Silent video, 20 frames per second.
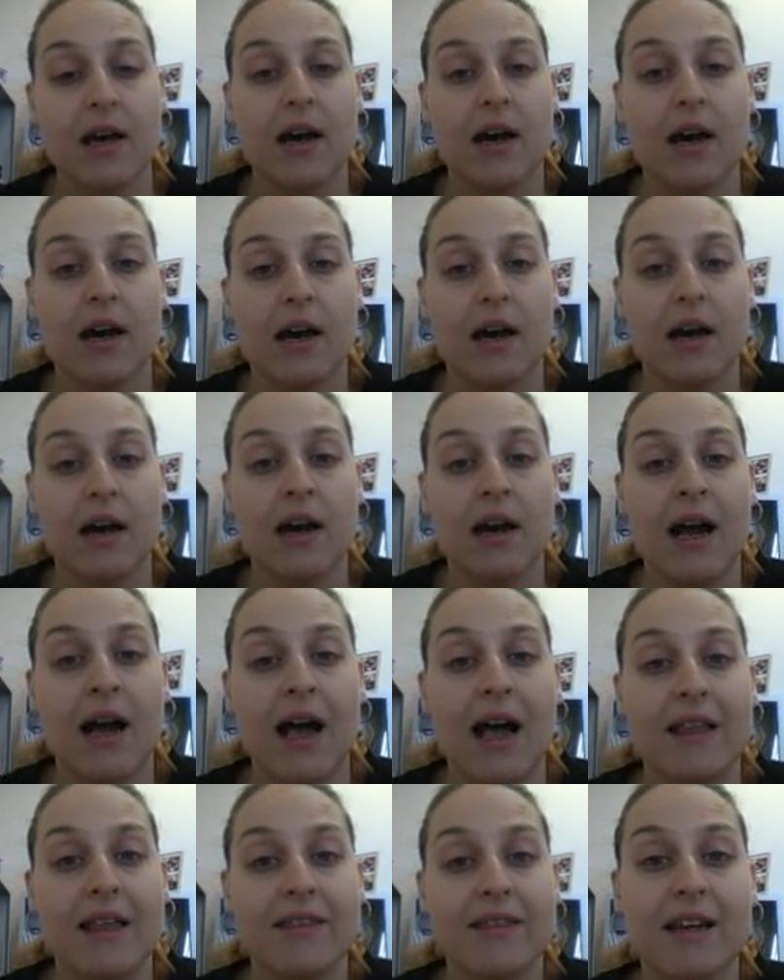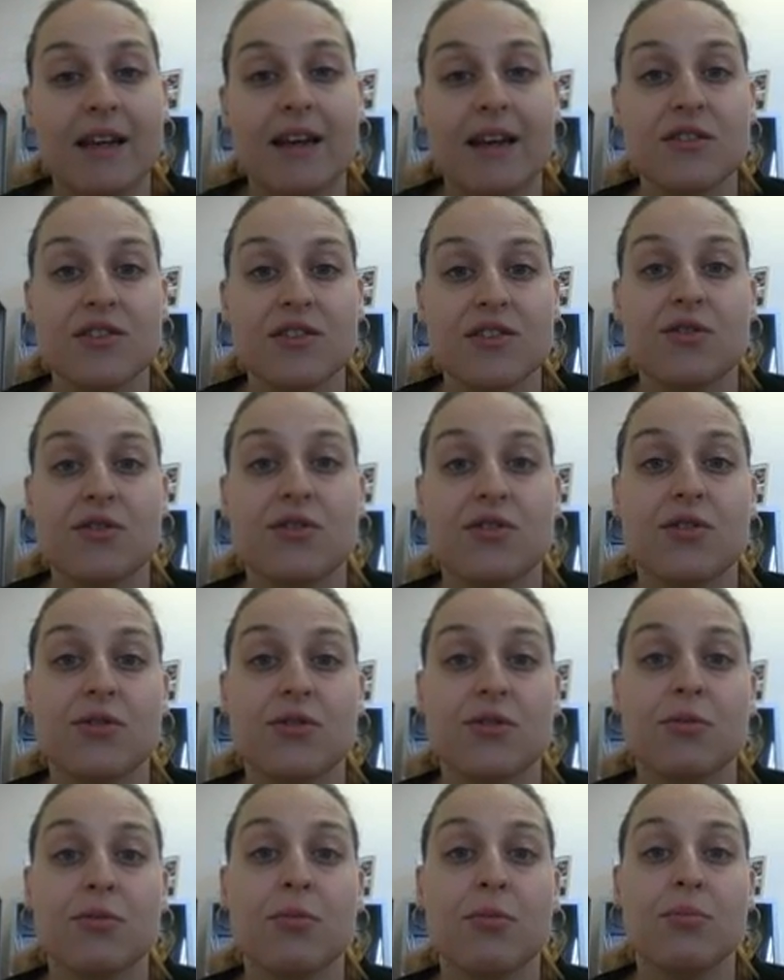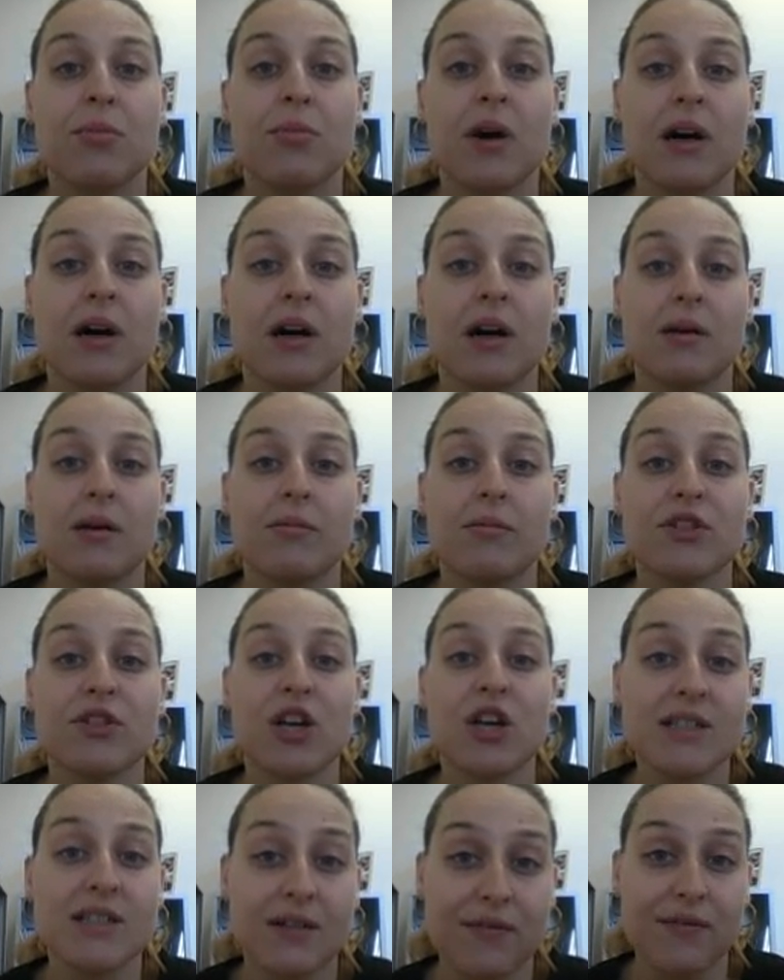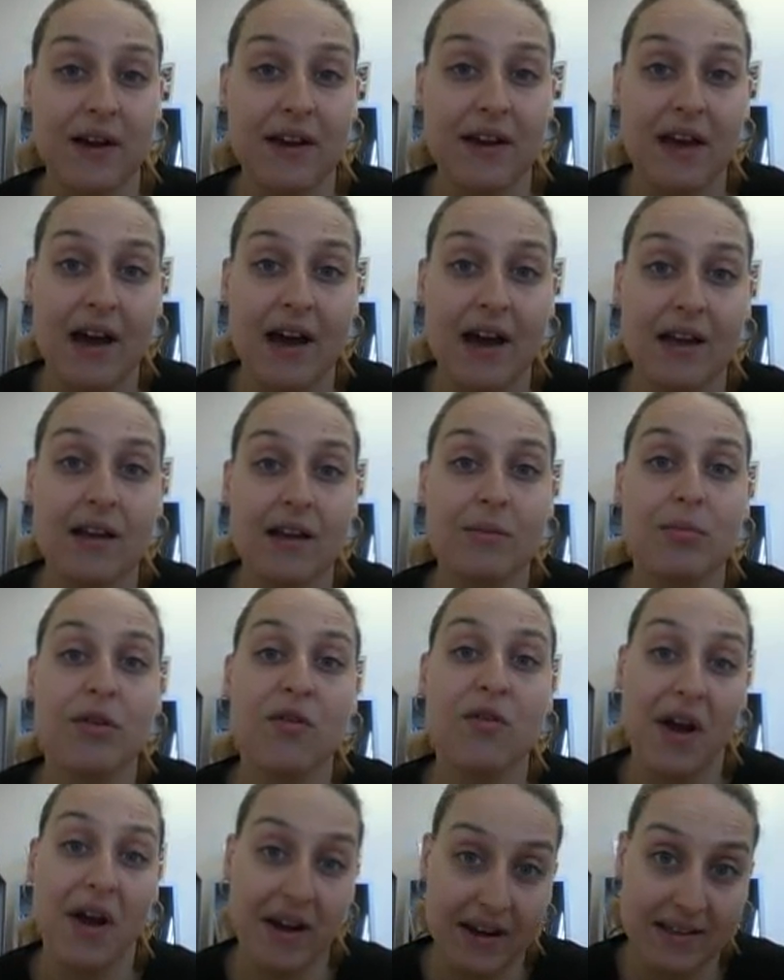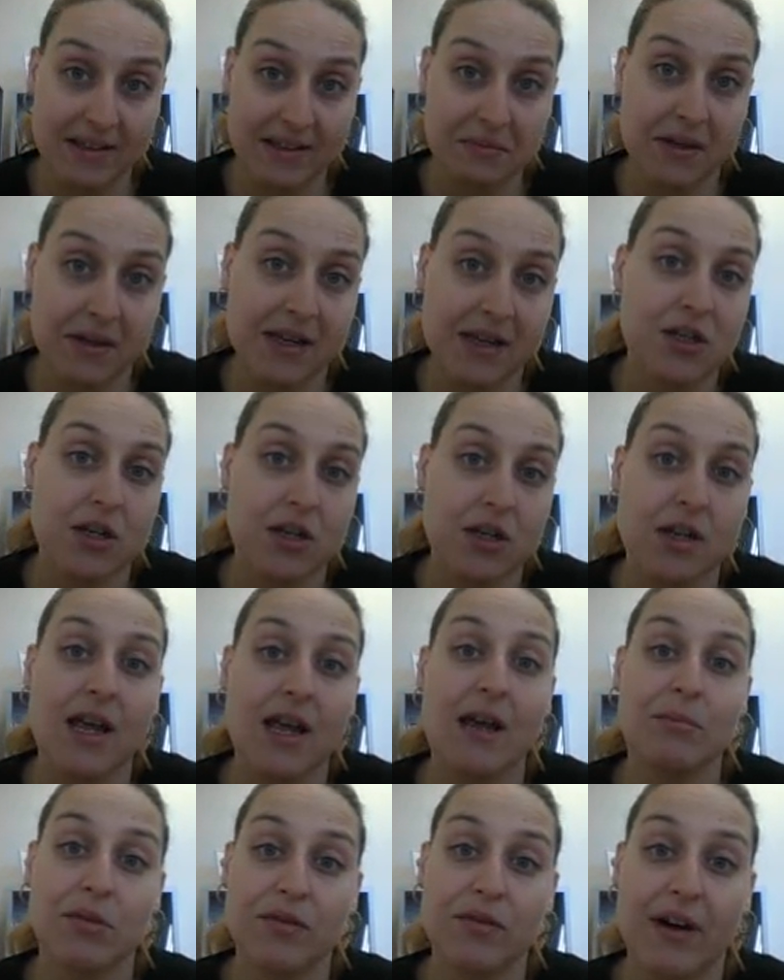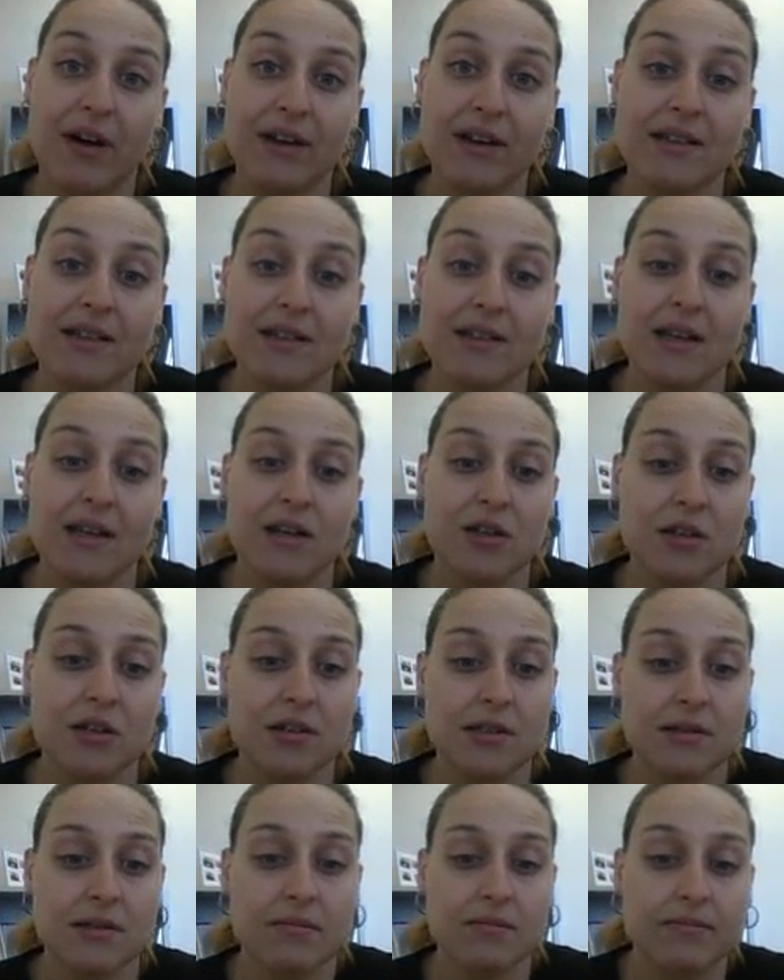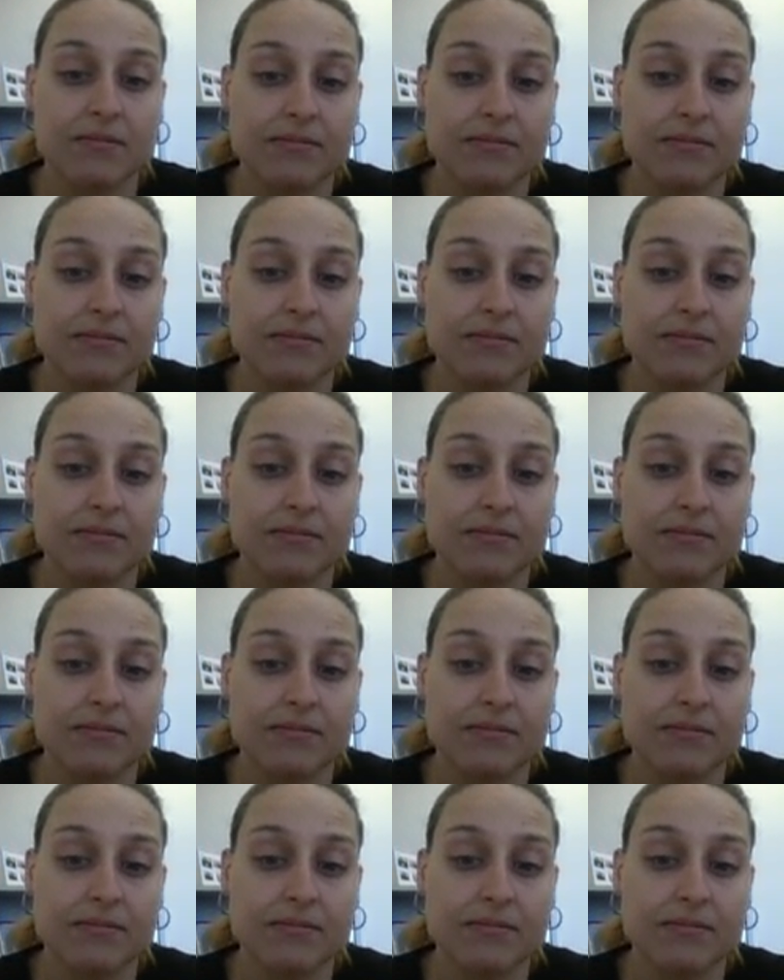And then I ask you to justify that, provide an explanation, and provide citations.